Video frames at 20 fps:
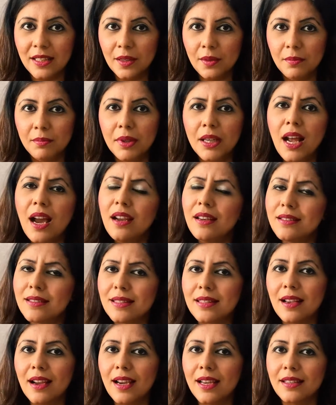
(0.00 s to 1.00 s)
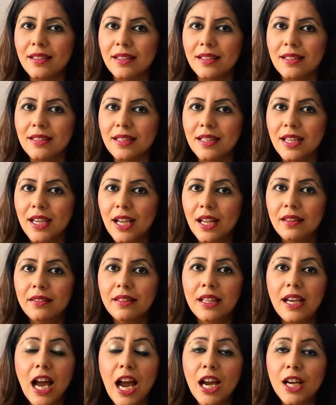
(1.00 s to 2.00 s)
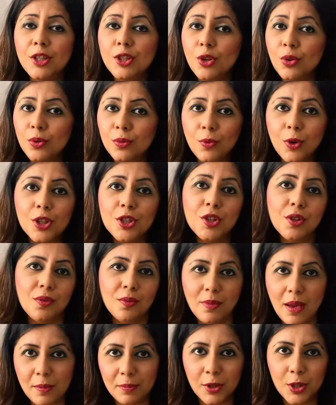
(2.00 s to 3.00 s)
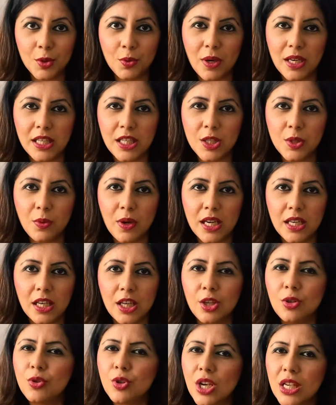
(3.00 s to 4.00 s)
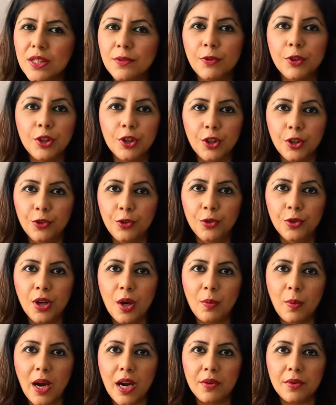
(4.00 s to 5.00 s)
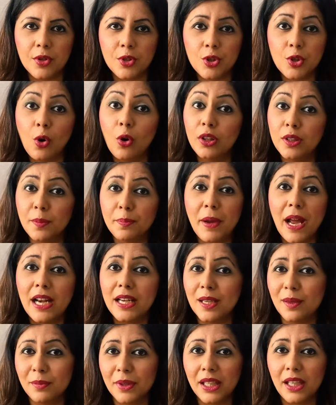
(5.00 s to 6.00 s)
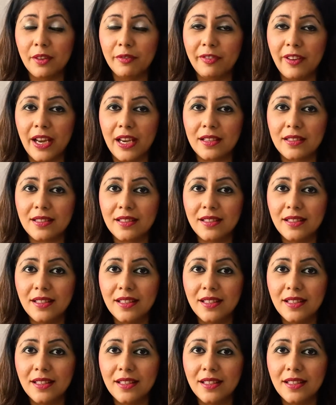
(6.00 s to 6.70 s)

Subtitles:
But I decided that I don't want to remember 2020 just for the coronavirus or the pandemic effect.